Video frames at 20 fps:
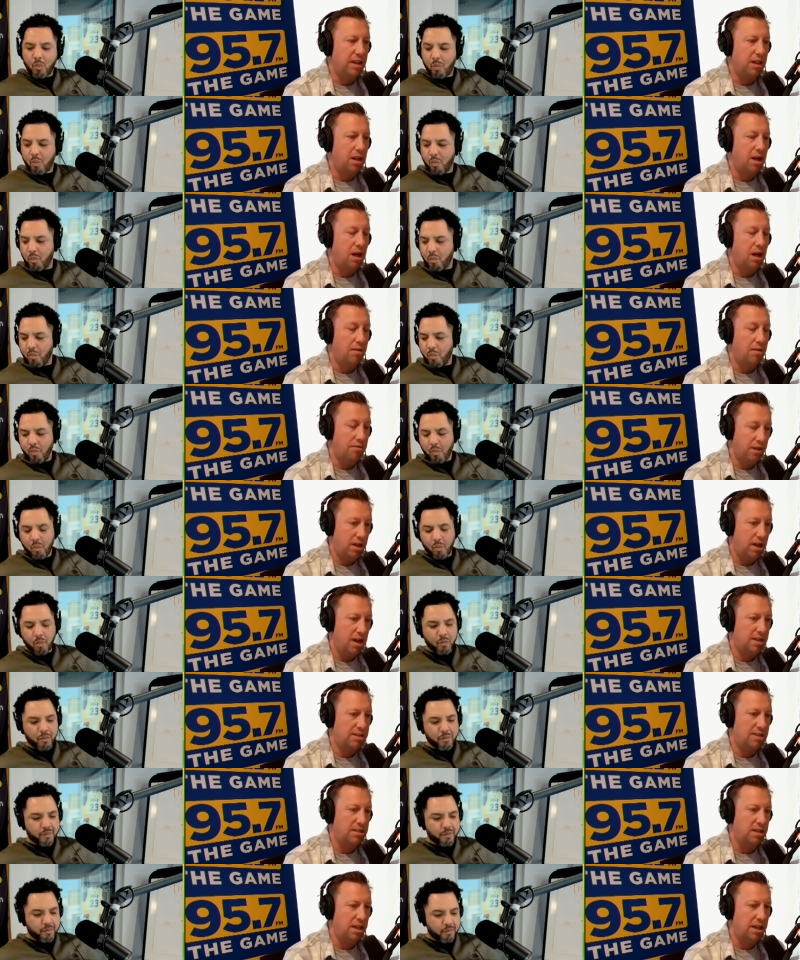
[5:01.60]
Speaker 1: uh,
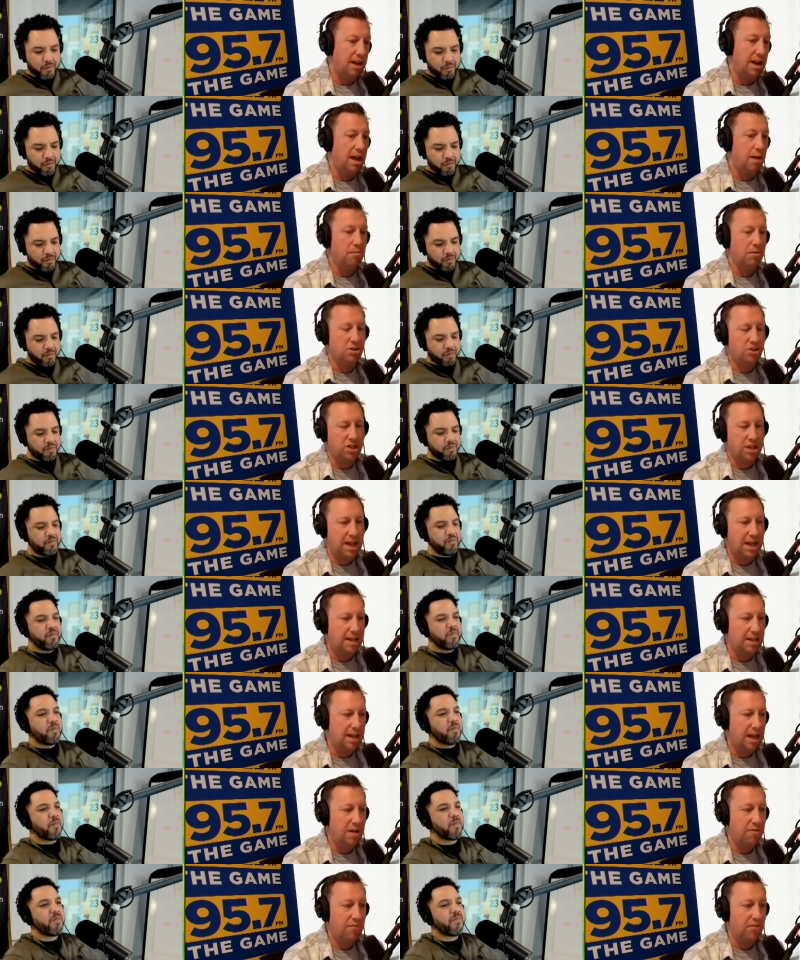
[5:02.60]
velocity and how much he had
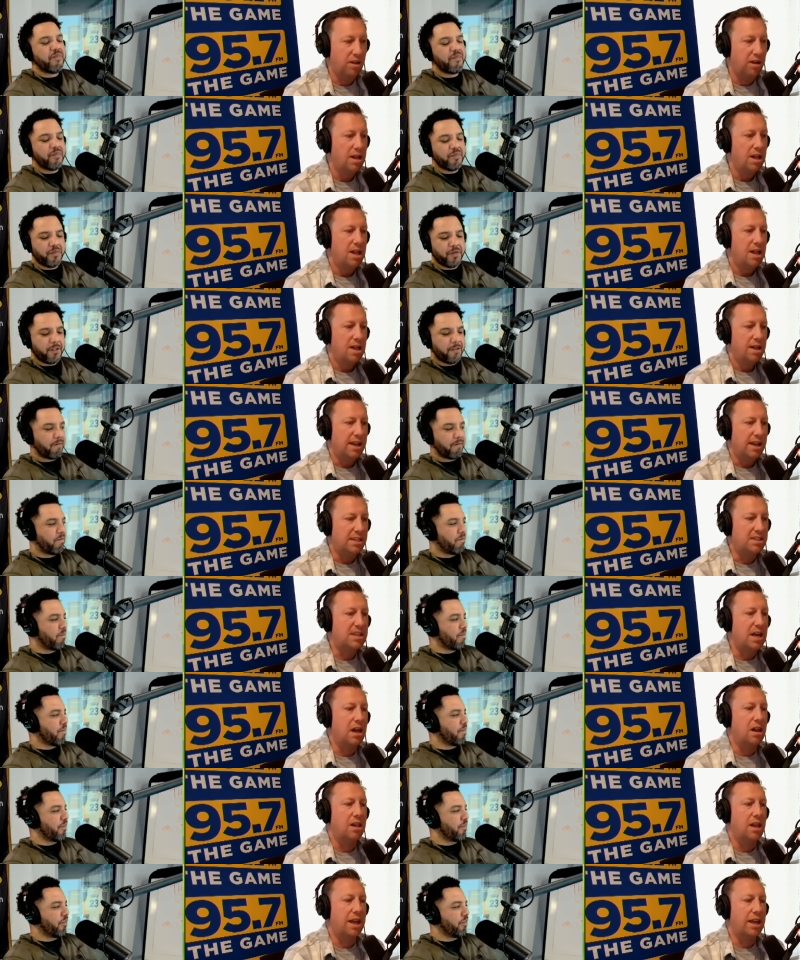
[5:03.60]
left, and it
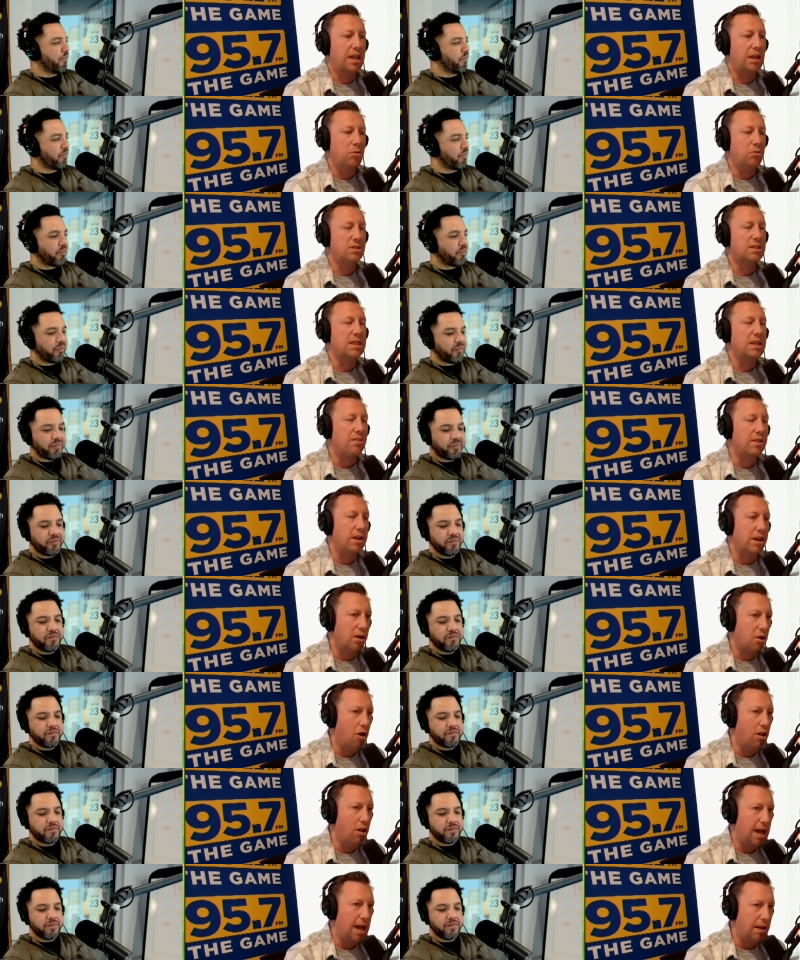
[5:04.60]
sounded like he was leaving it
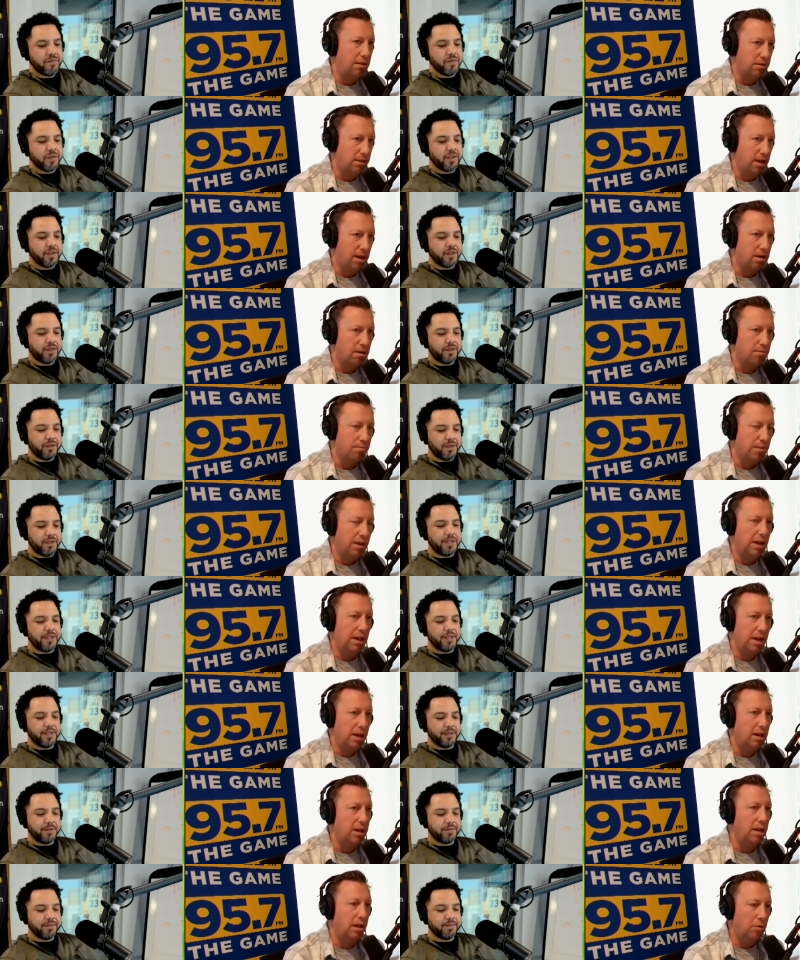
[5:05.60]
all out there, meaning
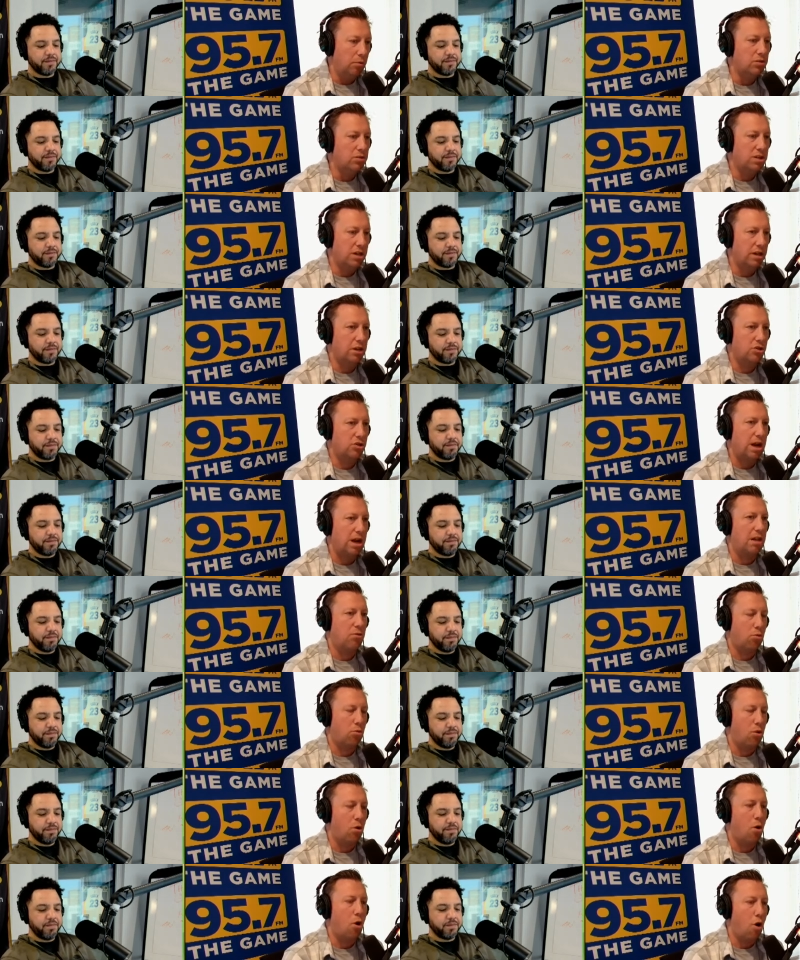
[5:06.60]
he was going to try to
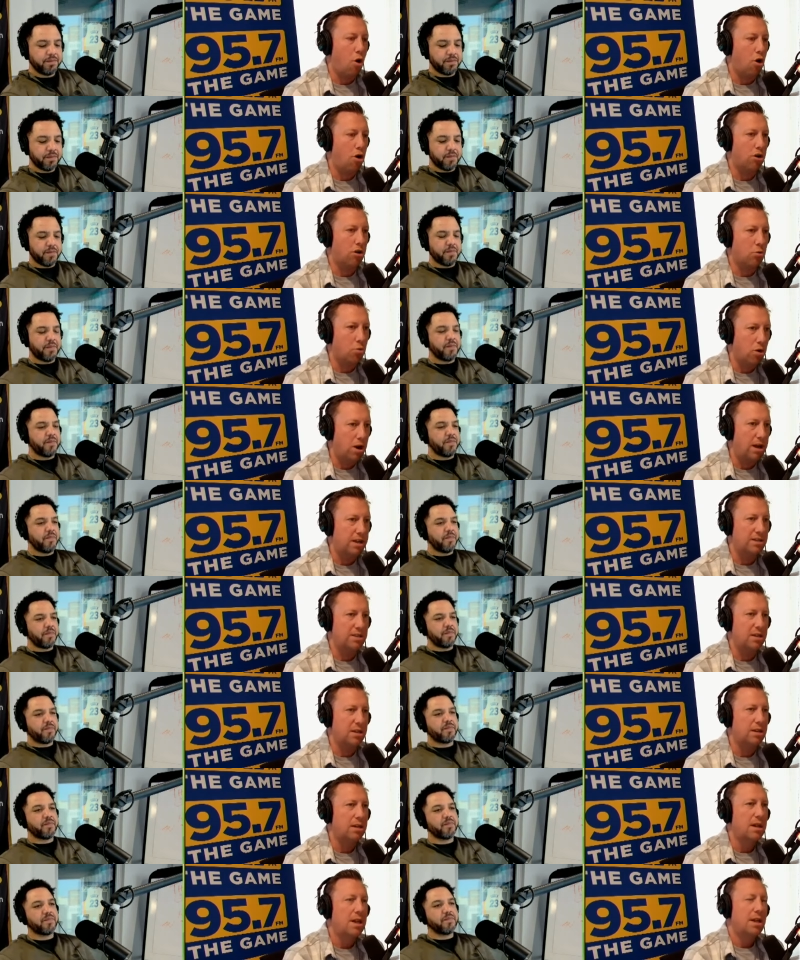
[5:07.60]
throw harder. Whereas
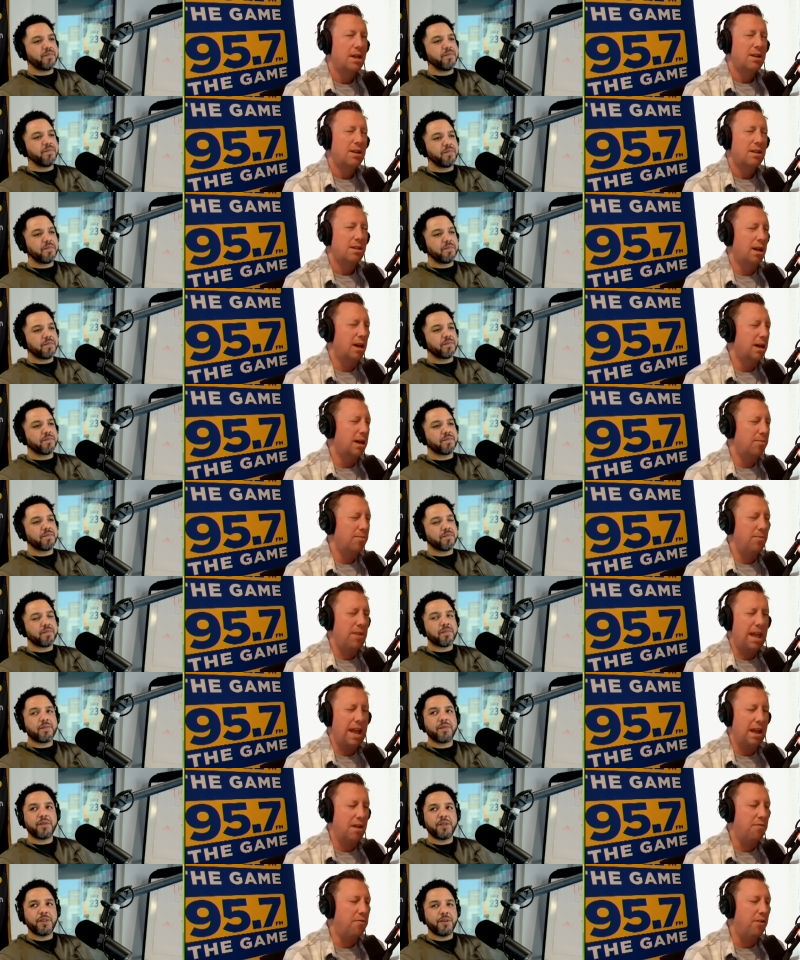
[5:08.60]
in the
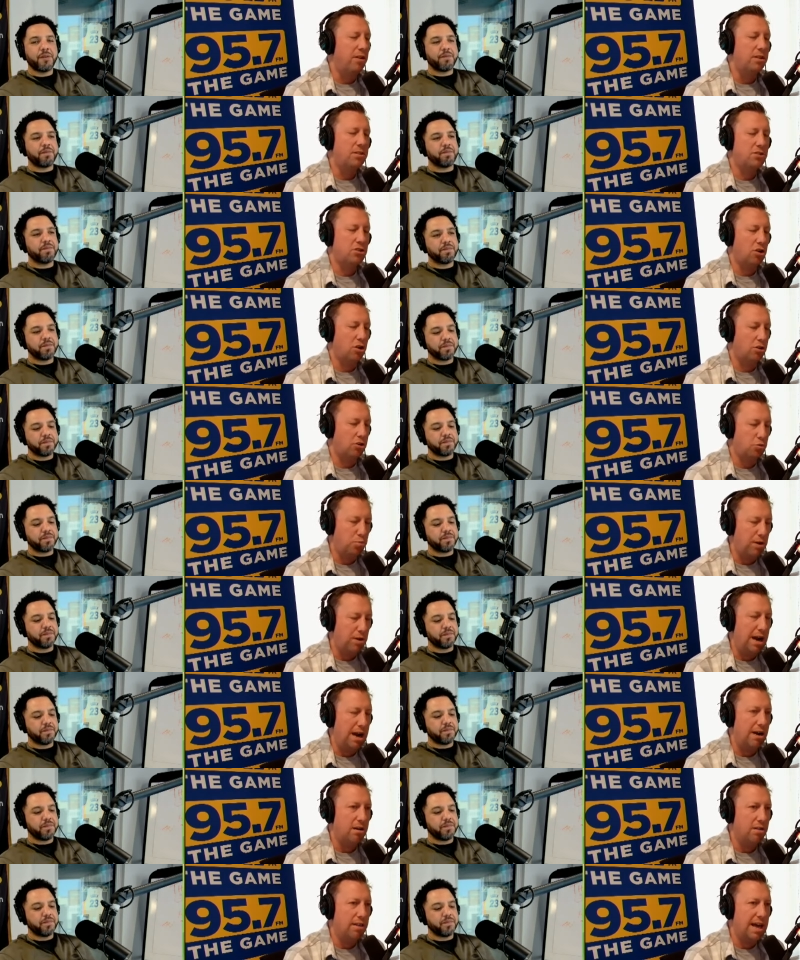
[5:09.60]
handful of starts
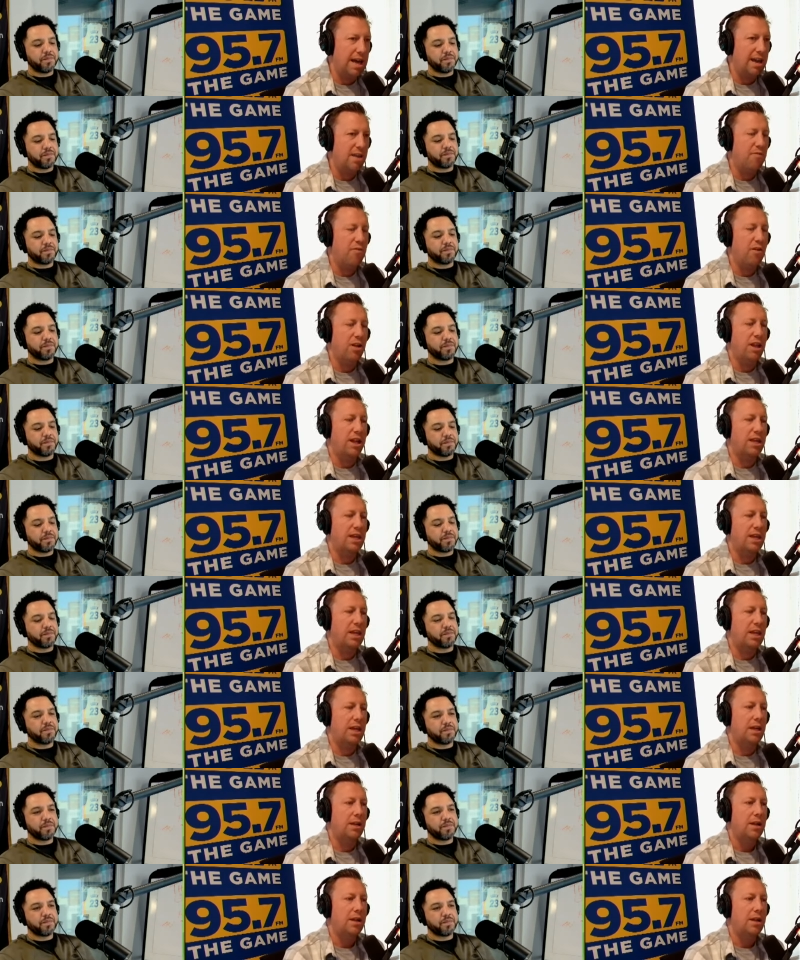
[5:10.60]
prior to that, it felt like he